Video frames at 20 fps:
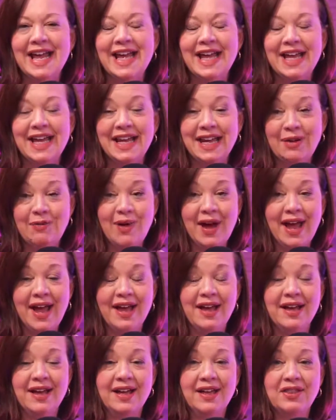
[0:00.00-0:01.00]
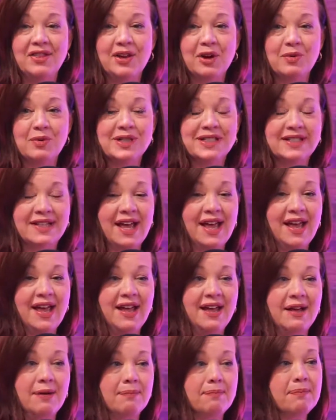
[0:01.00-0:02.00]
anyway, there was
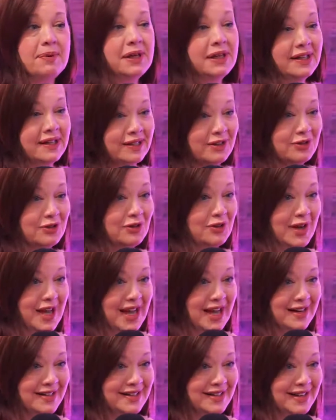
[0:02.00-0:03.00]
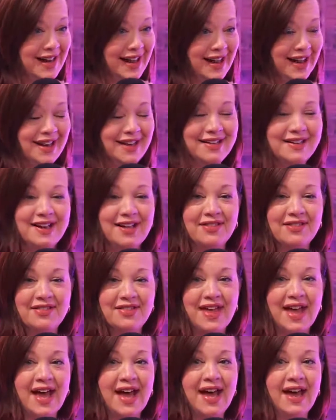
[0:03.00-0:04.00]
a political candidate
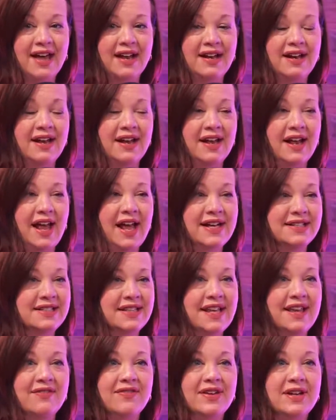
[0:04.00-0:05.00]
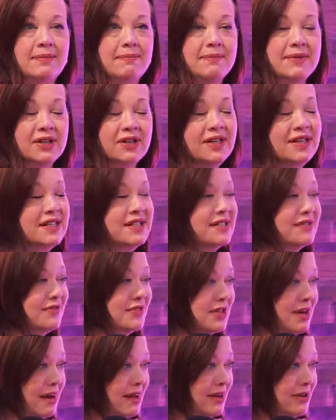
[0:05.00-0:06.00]
that has given millions
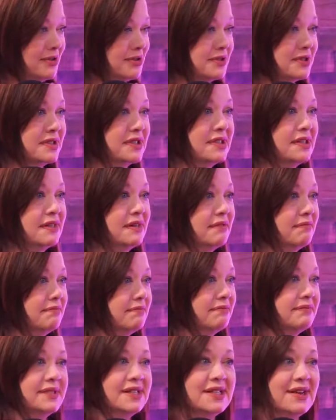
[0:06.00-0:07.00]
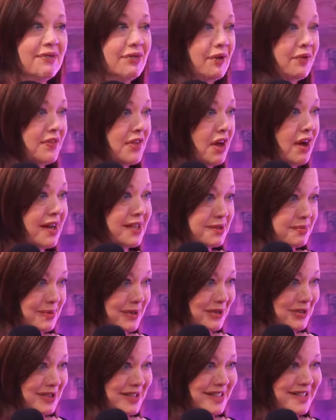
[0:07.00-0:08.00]
of dollars to several of the
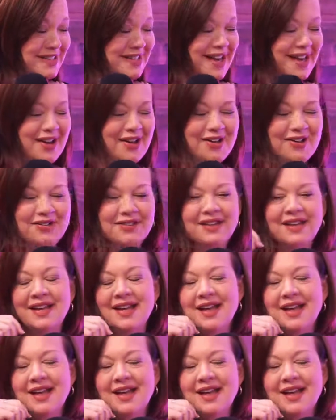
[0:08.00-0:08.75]
hospitals in town.